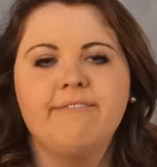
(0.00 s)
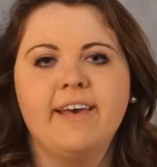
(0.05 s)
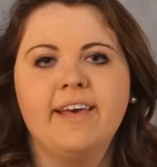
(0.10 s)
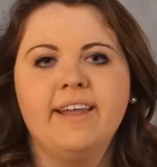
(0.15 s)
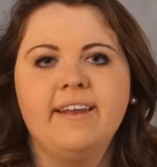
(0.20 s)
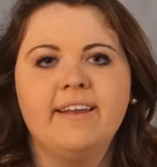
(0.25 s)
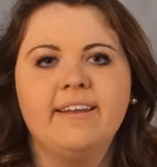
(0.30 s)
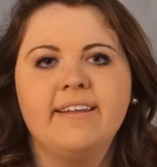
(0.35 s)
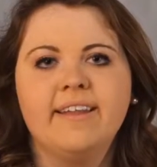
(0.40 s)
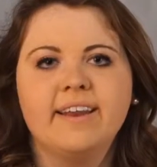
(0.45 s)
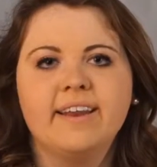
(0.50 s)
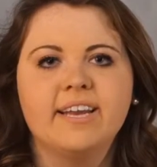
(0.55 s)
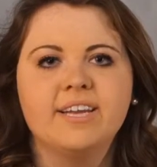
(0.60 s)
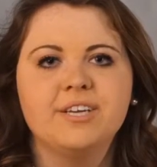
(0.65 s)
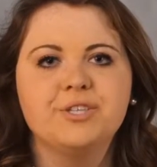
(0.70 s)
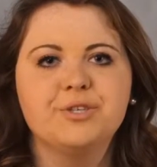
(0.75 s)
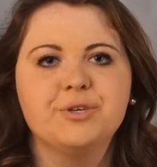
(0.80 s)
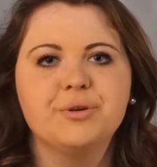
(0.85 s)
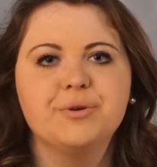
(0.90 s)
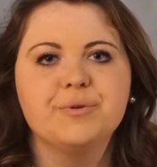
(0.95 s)
in and that
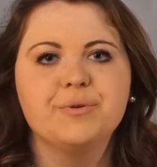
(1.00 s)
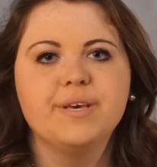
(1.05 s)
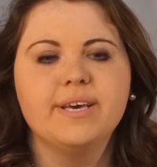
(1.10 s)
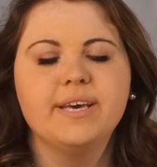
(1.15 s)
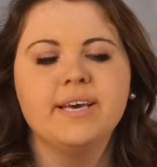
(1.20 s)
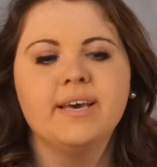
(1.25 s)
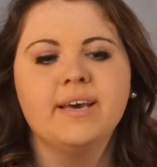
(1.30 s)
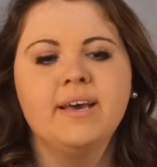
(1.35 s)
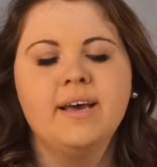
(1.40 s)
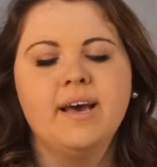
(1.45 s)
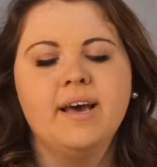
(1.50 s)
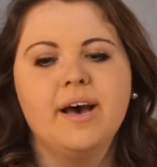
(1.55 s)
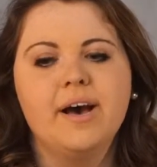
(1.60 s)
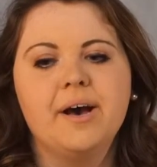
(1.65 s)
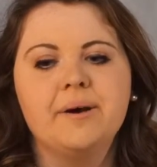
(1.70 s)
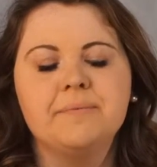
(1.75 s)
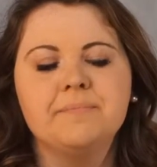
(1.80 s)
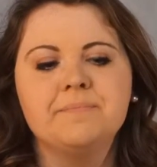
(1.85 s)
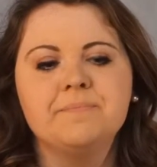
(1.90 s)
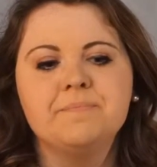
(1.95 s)
can truly
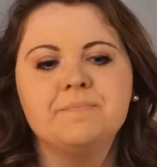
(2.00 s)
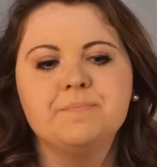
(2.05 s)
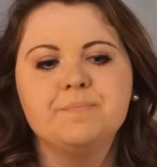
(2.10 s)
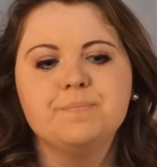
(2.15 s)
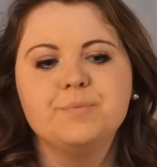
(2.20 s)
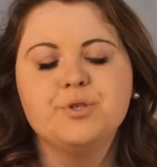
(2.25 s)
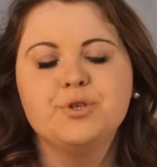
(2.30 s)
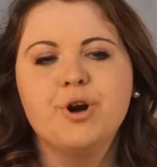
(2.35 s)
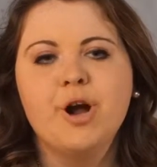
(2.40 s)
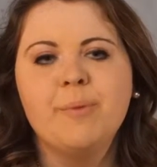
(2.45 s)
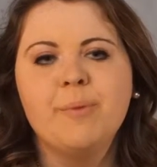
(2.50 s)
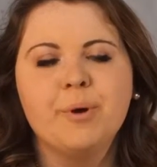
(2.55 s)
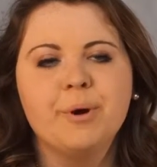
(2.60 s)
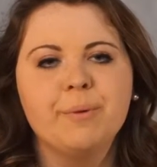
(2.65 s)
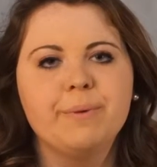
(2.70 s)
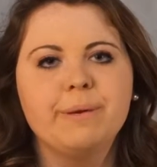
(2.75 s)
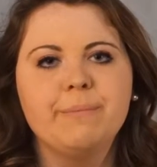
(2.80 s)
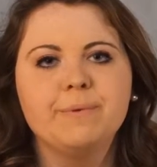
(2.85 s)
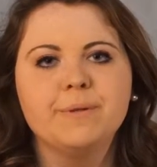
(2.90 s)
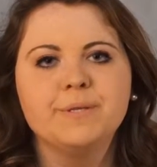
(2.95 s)
um, draw more
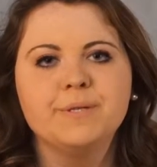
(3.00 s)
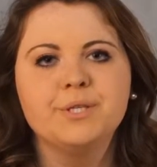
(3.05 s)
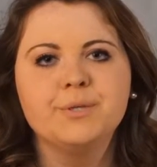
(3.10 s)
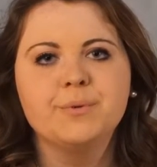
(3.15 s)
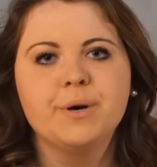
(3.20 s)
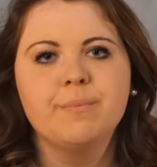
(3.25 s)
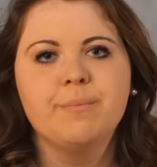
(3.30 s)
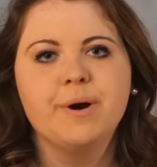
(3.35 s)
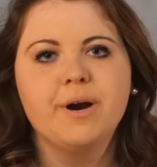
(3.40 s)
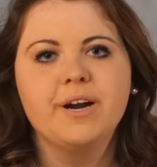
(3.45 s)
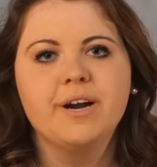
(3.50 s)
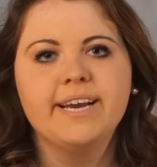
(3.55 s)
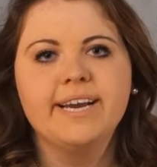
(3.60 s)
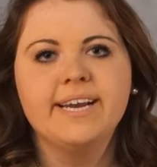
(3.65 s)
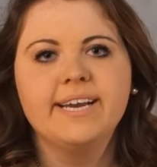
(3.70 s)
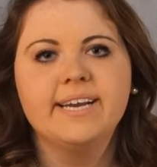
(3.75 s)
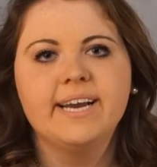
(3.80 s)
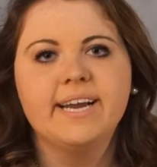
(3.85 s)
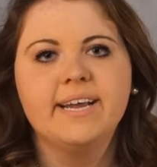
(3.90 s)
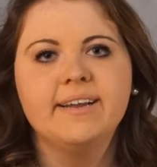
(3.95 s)
people into our
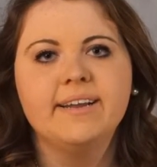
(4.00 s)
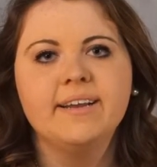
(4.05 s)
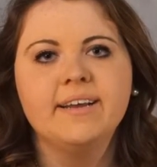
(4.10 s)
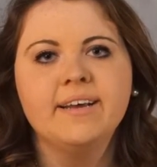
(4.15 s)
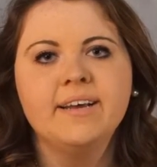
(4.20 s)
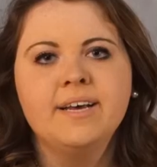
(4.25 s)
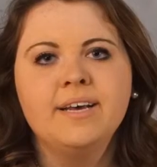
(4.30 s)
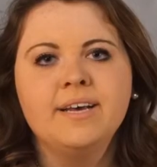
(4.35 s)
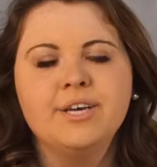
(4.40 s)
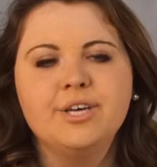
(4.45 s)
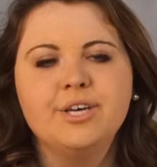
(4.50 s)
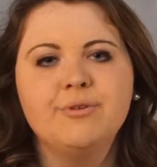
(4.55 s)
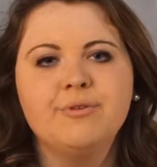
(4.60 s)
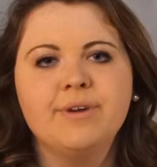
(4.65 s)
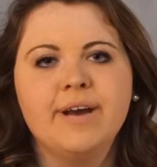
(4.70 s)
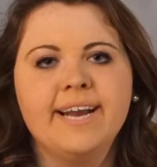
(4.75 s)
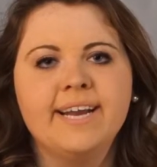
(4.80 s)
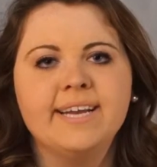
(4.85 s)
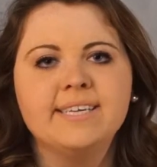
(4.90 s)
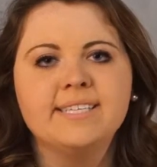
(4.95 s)
party, can
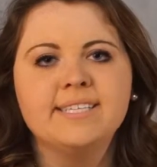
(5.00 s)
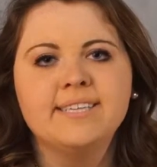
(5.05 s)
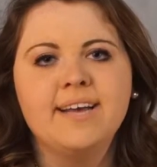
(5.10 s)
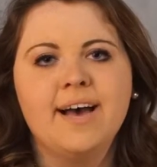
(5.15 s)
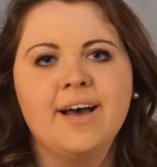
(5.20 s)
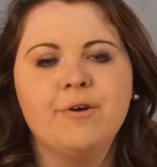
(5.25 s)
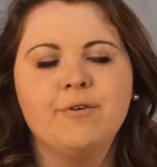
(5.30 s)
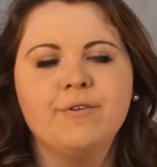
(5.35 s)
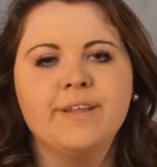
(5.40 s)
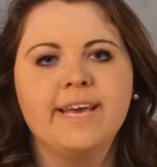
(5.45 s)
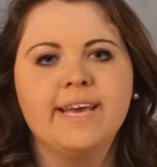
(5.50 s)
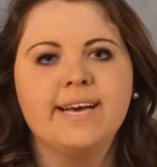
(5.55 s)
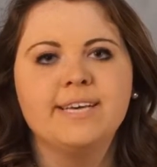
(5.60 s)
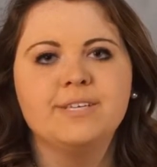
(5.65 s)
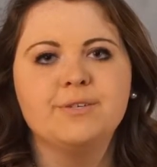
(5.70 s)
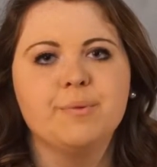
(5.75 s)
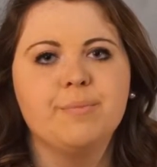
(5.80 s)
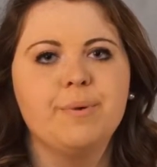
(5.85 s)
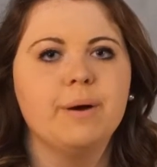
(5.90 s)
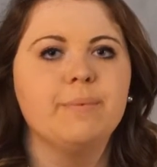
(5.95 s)
unite us not only
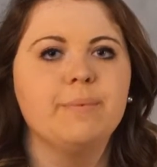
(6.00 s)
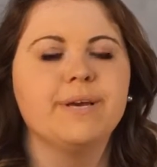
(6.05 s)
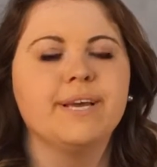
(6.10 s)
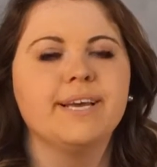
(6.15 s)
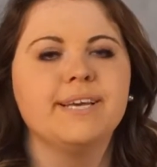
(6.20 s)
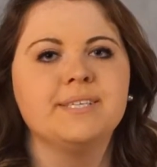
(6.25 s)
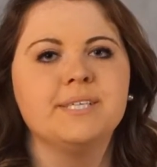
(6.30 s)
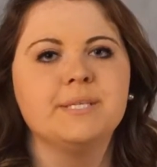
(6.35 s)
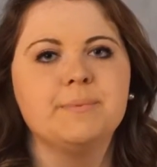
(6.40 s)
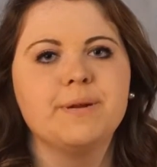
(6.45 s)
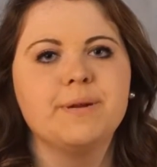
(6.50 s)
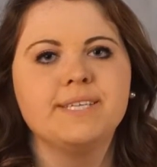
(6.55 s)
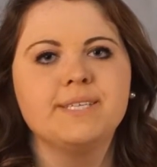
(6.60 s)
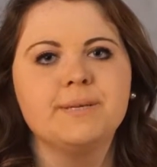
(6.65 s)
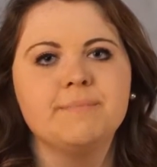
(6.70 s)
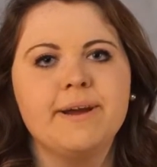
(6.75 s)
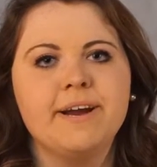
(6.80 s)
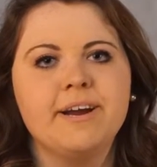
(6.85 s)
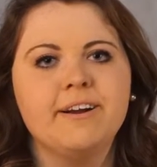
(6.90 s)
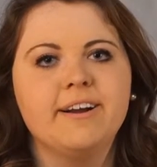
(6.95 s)
as Republicans but as
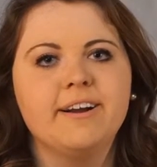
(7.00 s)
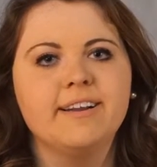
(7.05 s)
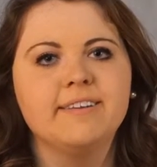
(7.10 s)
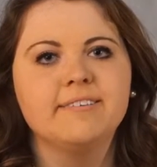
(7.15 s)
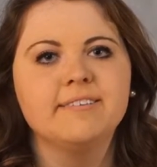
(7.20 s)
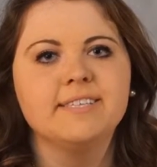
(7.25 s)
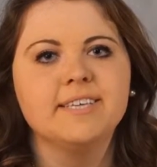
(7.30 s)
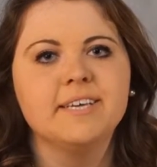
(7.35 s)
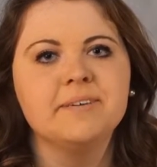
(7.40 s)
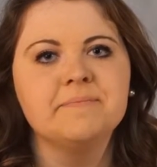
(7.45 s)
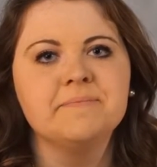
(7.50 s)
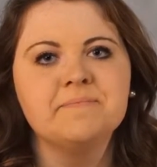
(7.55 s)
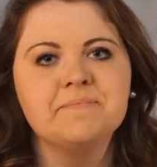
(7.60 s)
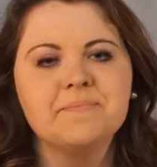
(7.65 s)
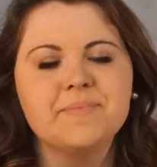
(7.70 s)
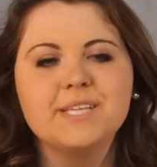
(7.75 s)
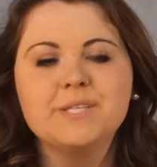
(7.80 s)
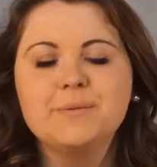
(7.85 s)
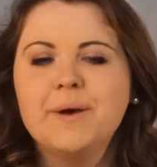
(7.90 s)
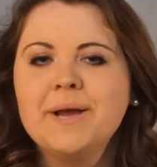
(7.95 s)
Americans, and
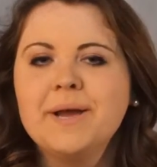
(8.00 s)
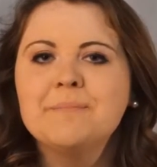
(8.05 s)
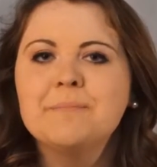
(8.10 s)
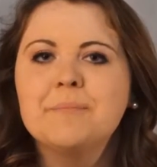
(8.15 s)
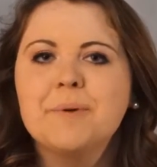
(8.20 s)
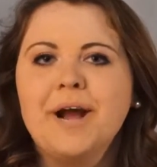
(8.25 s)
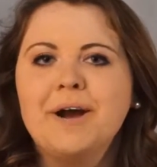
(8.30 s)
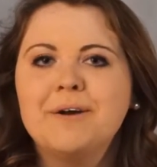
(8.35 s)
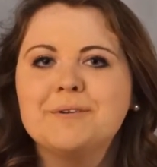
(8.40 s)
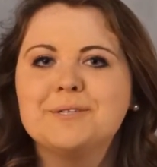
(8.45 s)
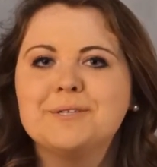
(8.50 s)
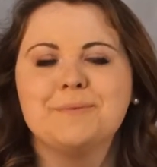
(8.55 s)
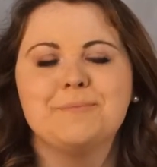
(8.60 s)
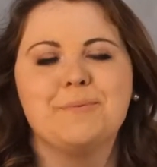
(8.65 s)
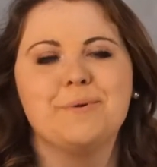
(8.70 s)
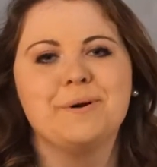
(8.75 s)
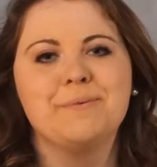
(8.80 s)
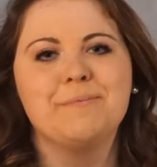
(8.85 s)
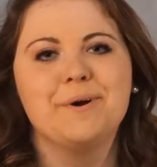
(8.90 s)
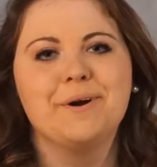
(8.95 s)
that's why I'm proud to
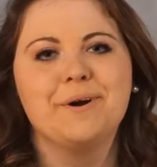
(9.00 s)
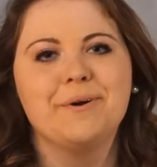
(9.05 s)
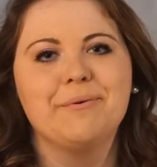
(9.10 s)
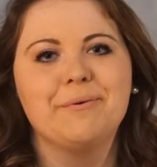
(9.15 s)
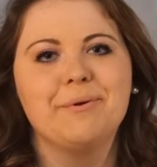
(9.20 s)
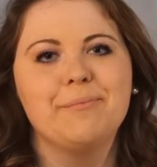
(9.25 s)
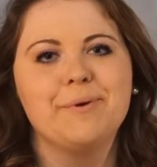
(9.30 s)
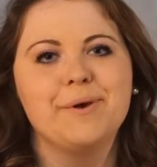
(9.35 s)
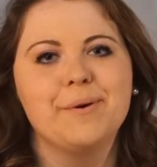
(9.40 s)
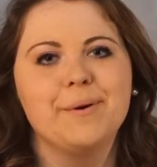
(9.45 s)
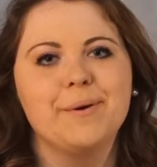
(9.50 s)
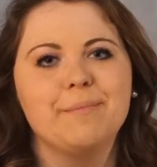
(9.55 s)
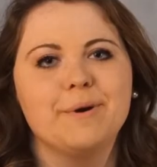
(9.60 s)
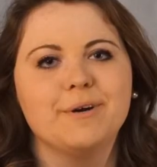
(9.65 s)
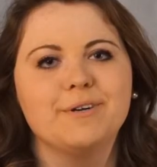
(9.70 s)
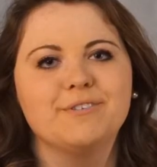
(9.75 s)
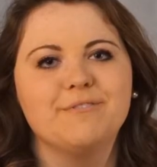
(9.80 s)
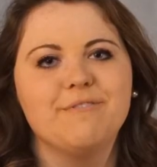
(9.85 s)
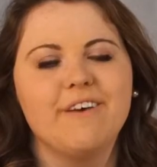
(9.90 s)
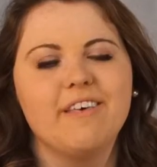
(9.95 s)
support Marco Rubio on
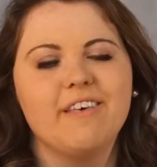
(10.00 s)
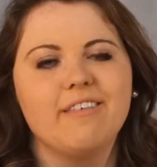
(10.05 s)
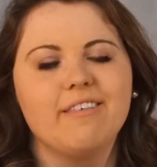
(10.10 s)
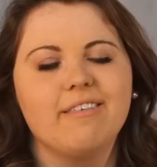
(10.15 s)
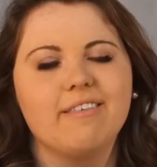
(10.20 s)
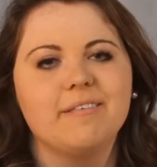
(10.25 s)
March 5th.